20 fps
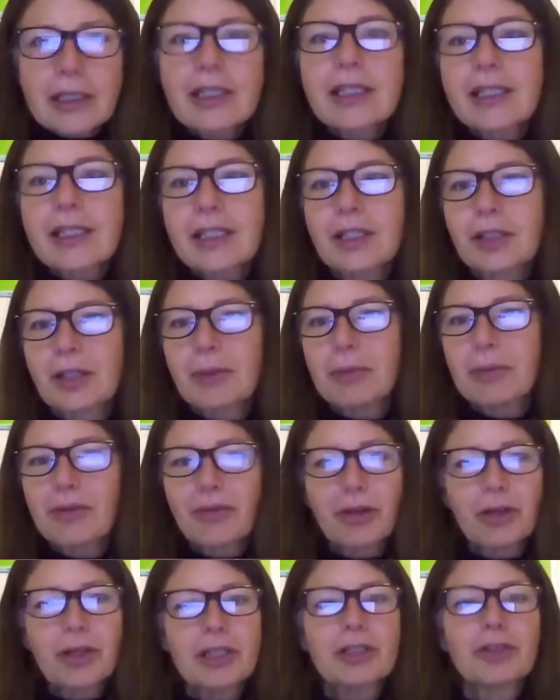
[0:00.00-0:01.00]
This is going to be
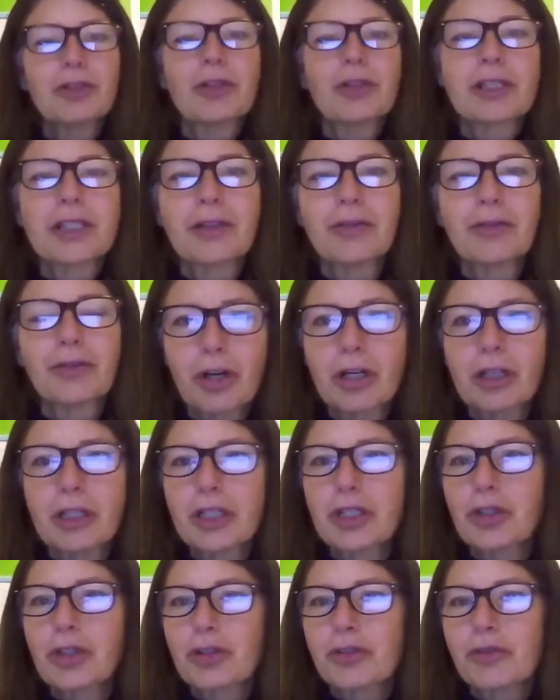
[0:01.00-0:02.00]
very interesting for our
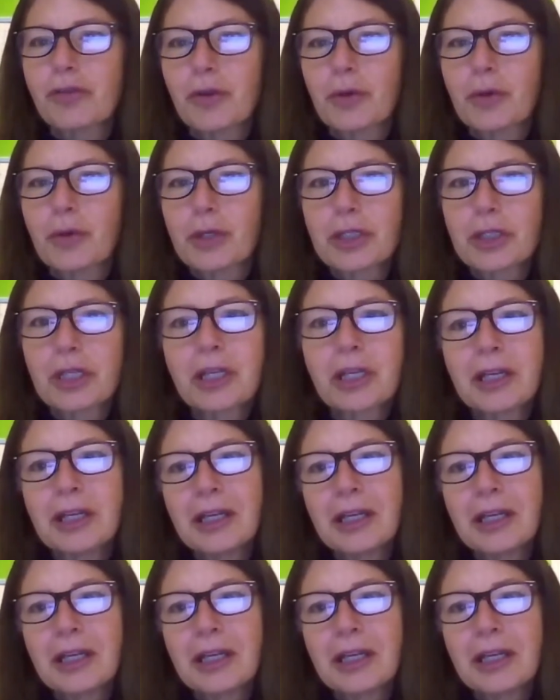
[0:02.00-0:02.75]
listeners, viewers.